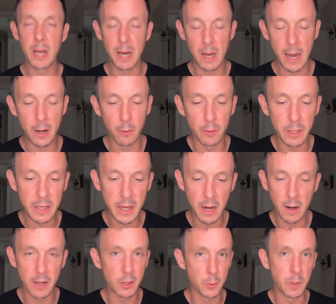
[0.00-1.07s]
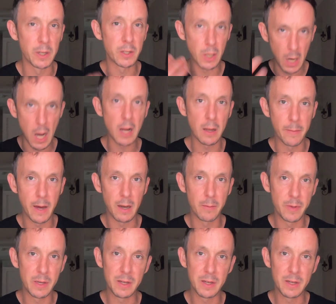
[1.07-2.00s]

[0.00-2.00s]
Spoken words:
I don't really care, I just want to talk about it,